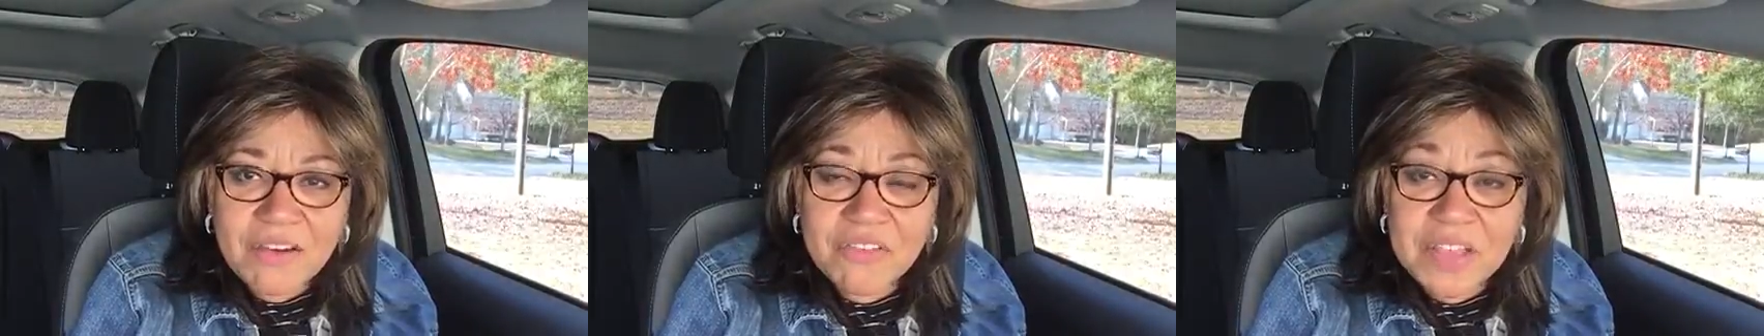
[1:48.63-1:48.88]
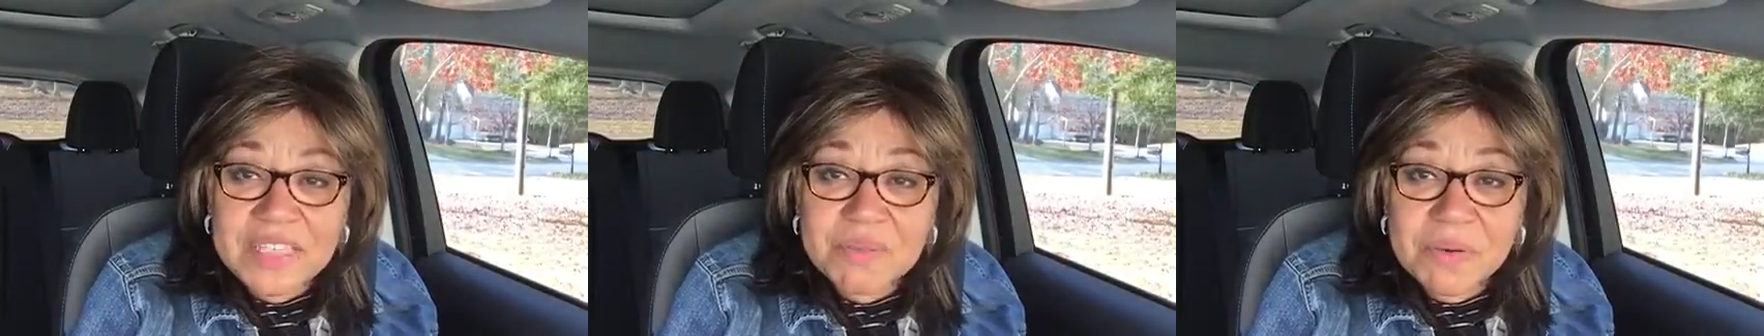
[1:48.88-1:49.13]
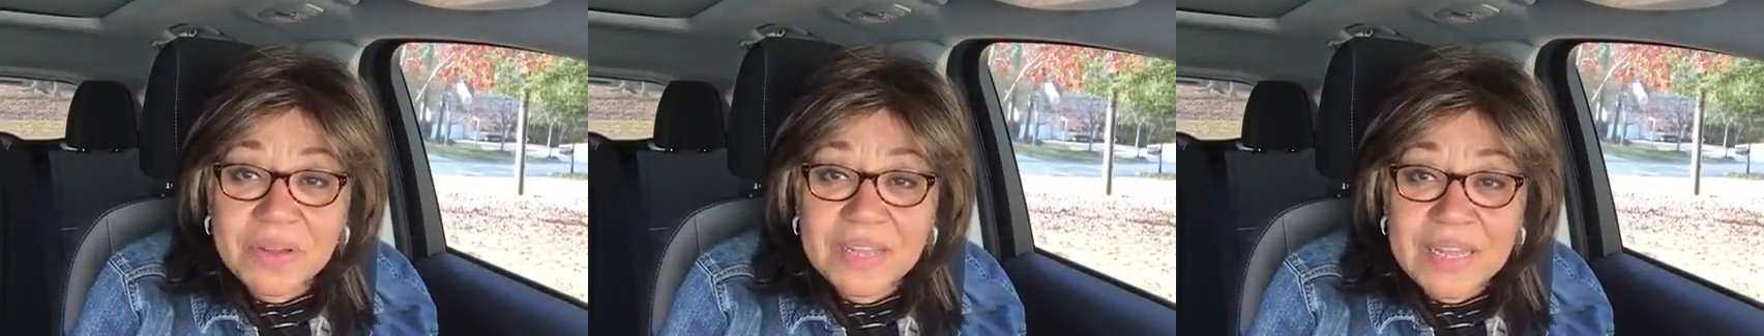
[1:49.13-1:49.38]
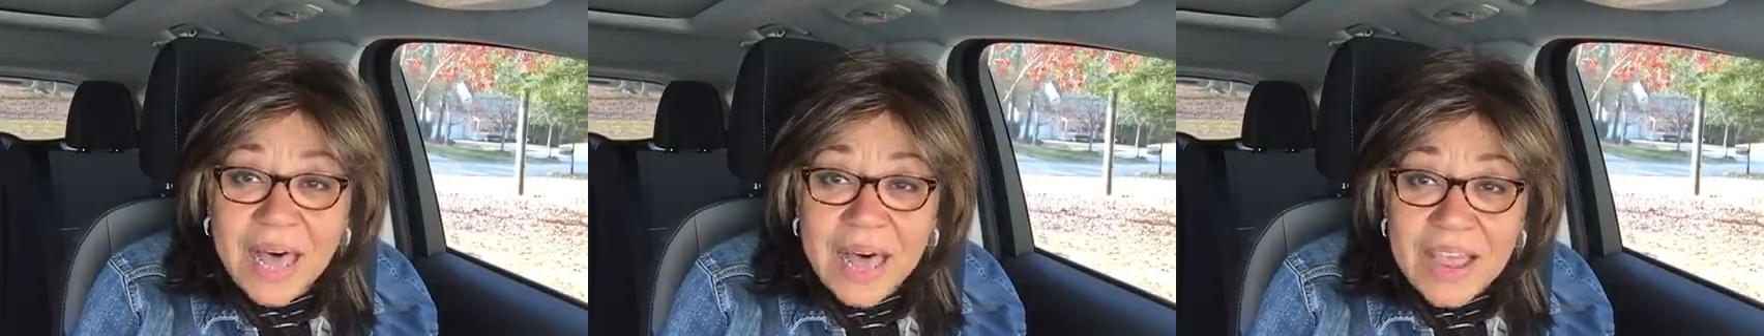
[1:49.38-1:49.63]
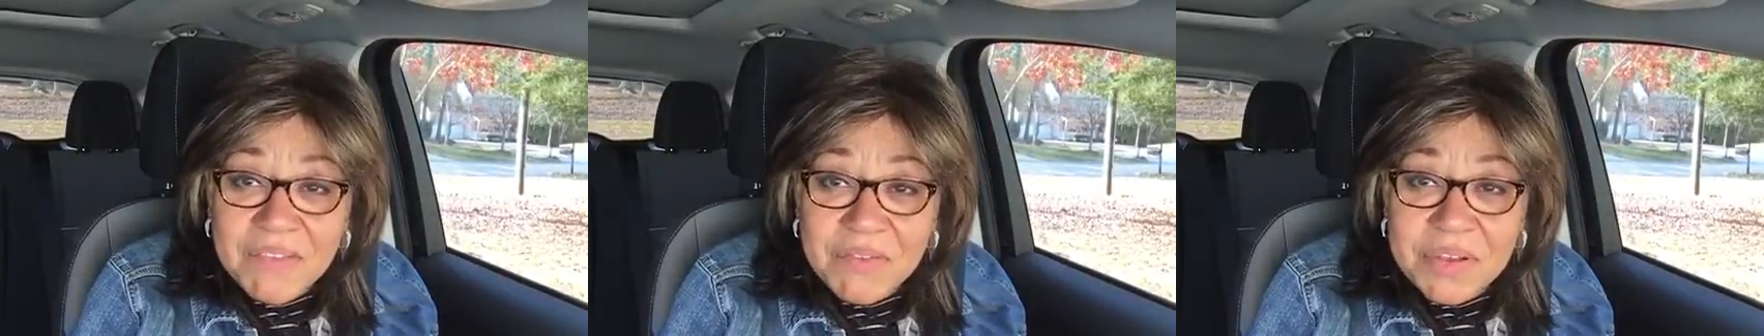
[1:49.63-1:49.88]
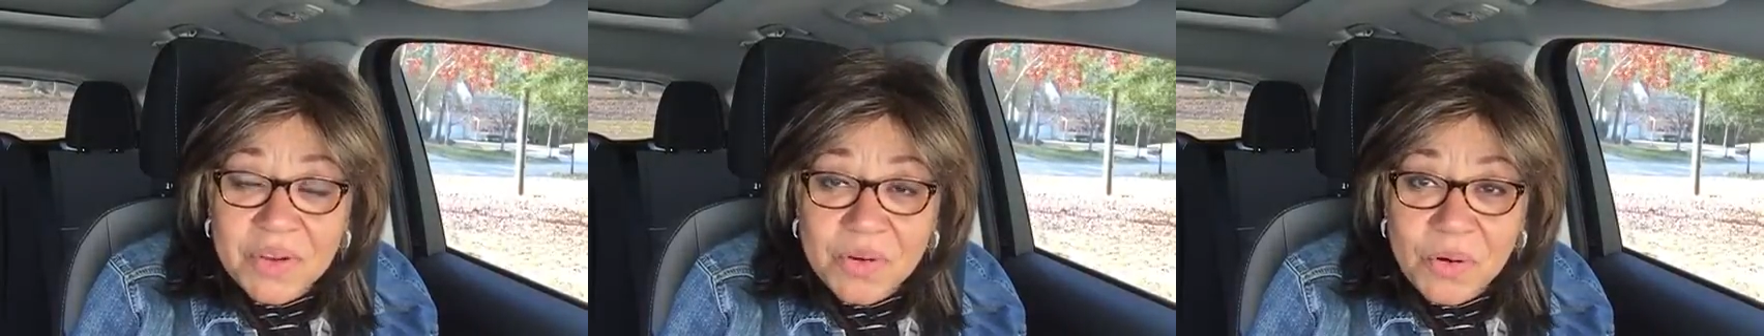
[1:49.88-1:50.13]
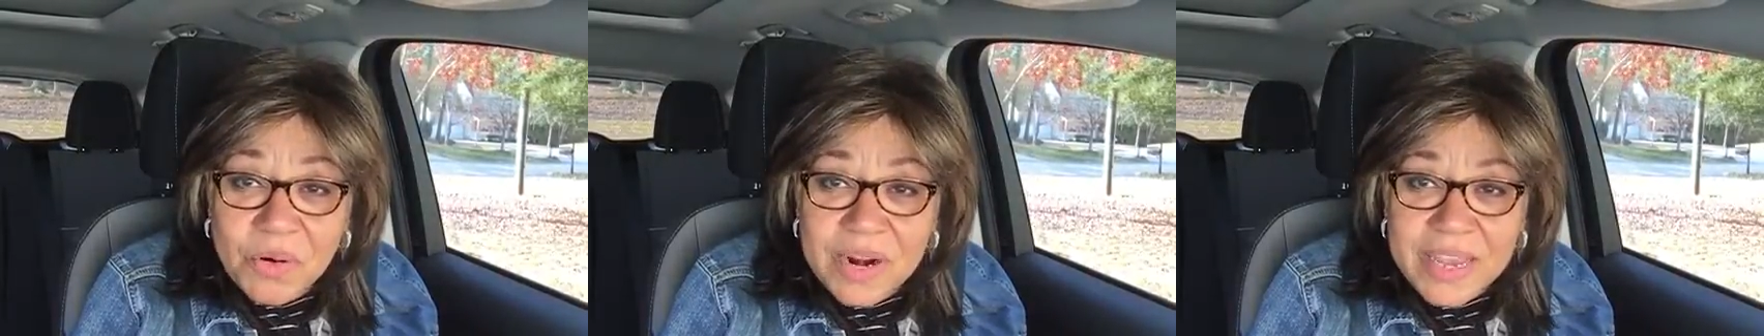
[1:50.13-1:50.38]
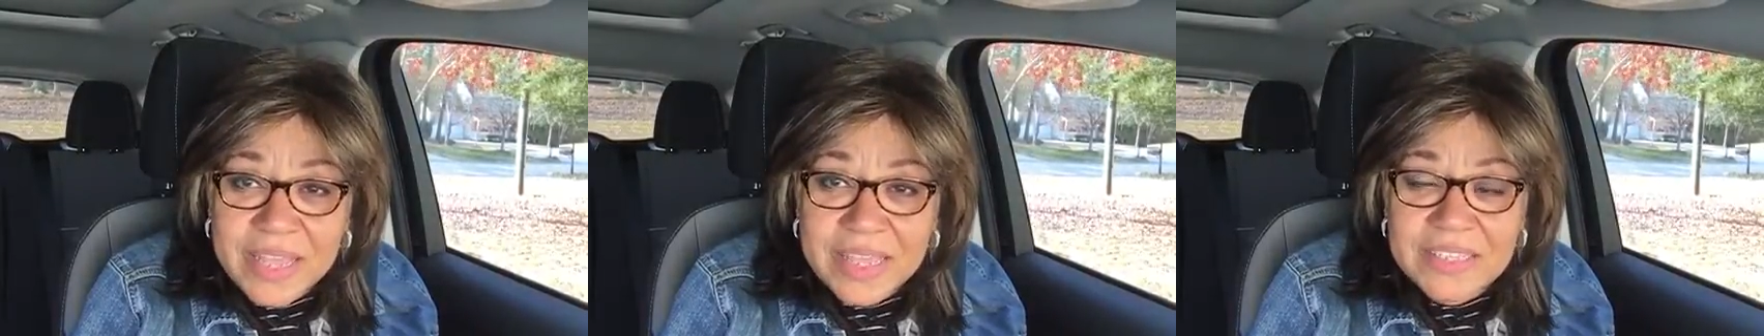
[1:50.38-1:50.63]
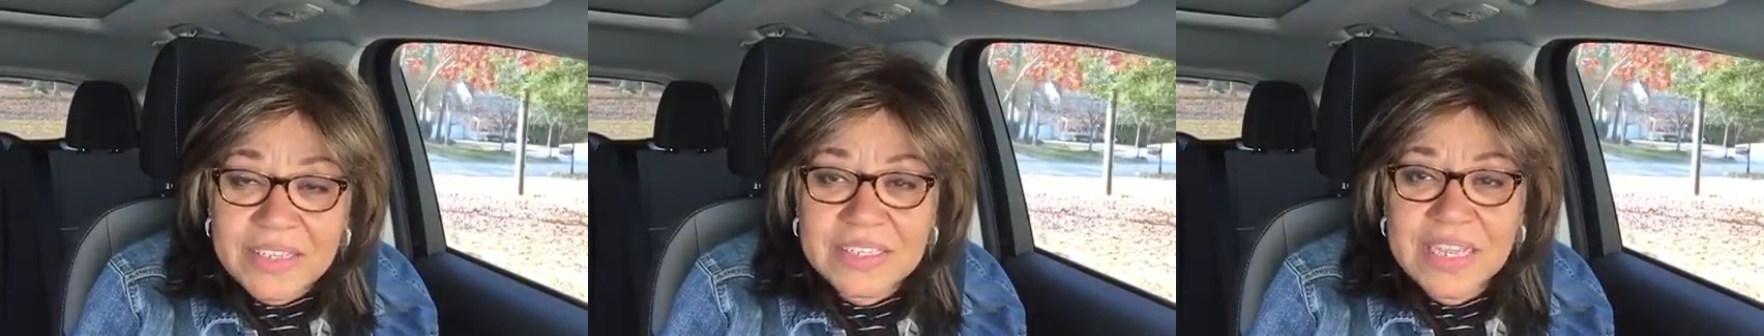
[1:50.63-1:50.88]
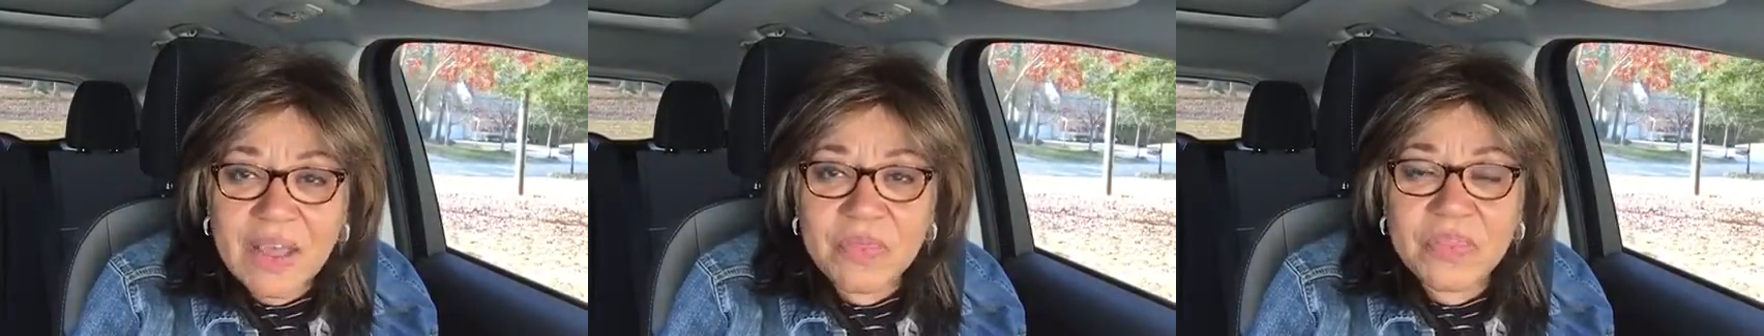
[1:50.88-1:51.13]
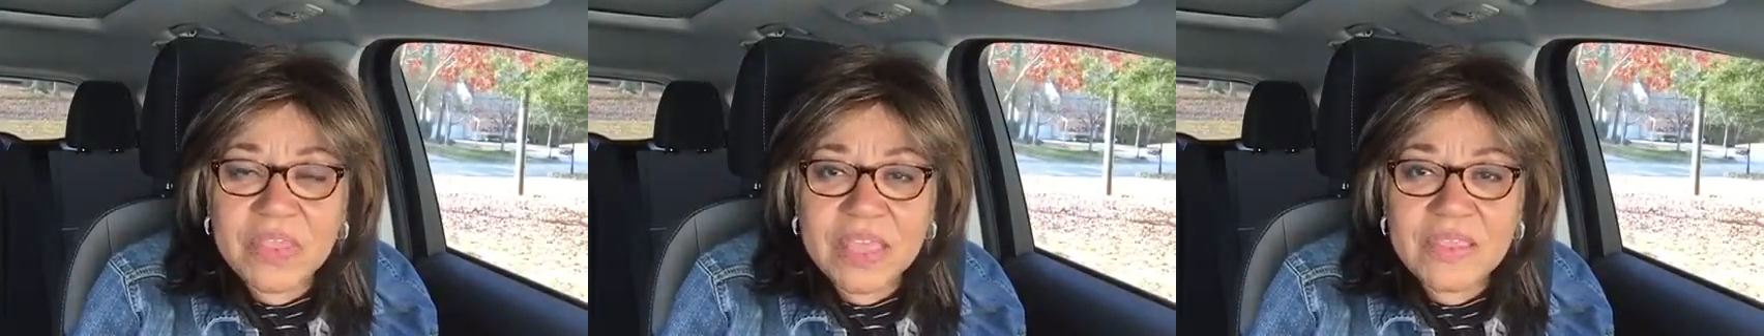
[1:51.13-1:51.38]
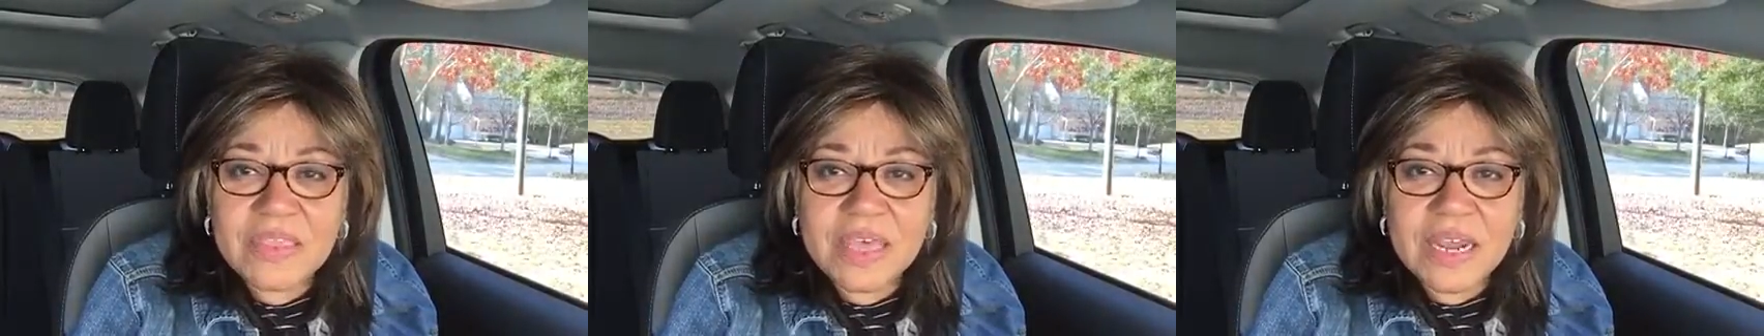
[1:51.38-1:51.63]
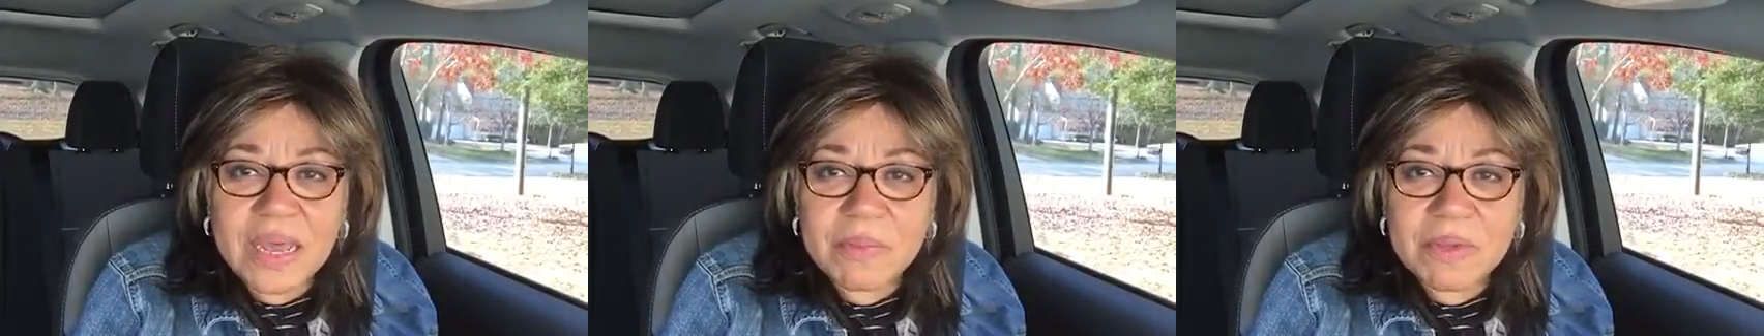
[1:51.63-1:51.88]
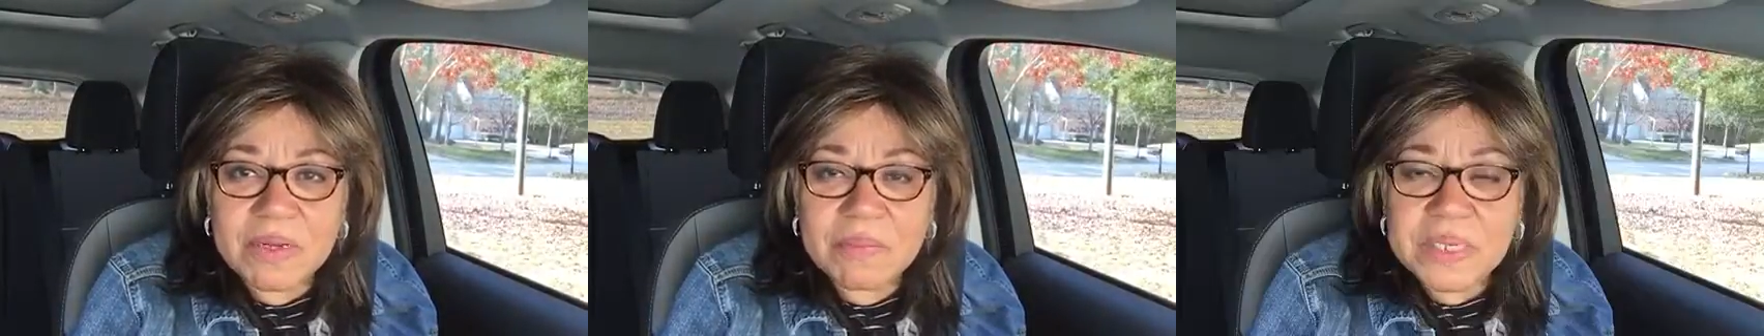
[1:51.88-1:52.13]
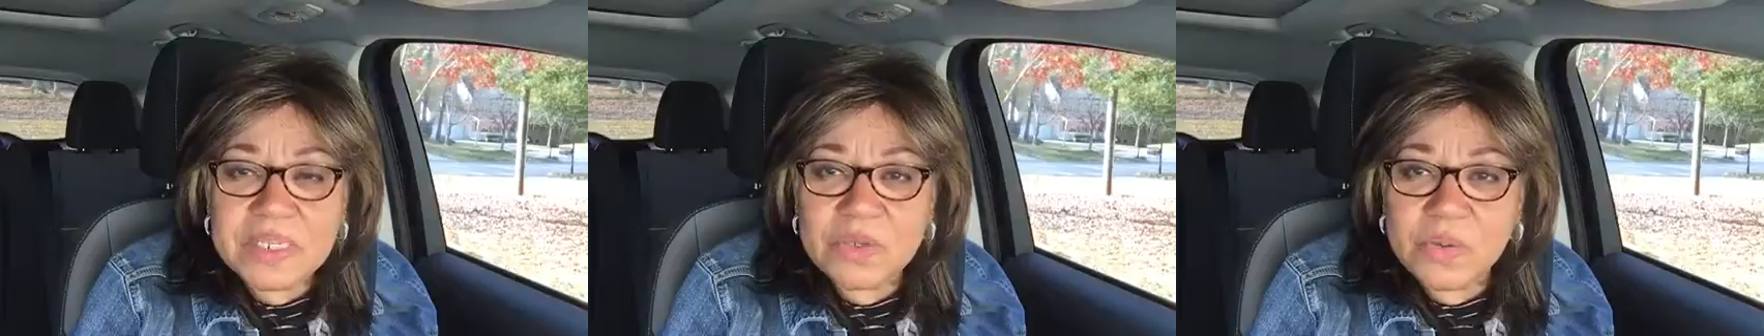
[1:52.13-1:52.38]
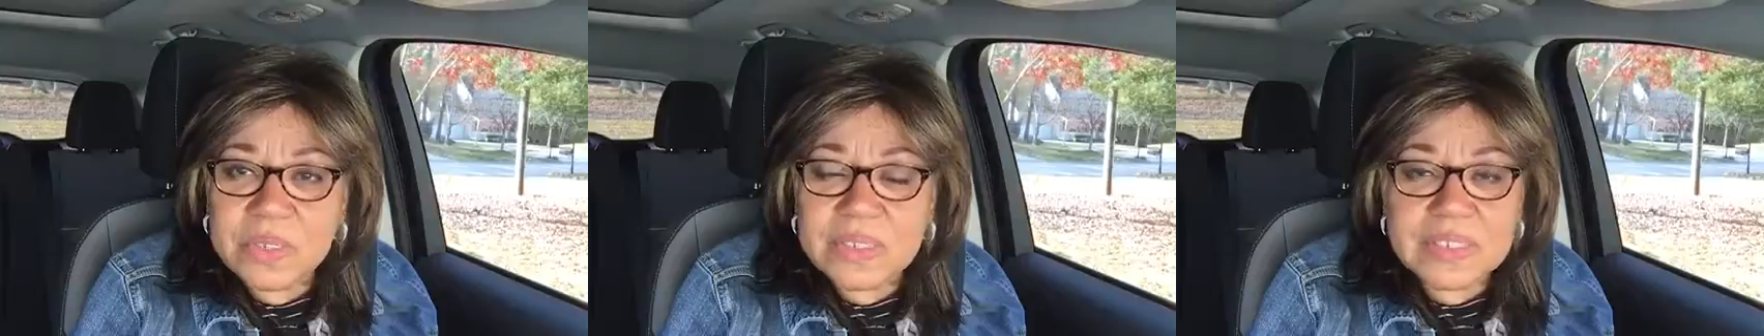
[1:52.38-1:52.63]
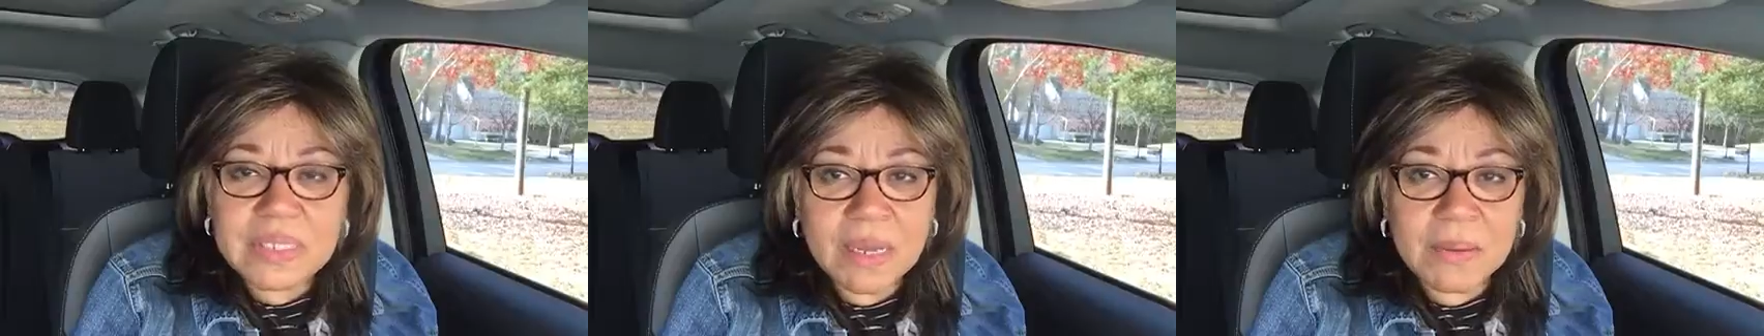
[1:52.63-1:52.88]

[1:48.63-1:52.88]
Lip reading: Facebook Live recordings, because I think that I'm going to be doing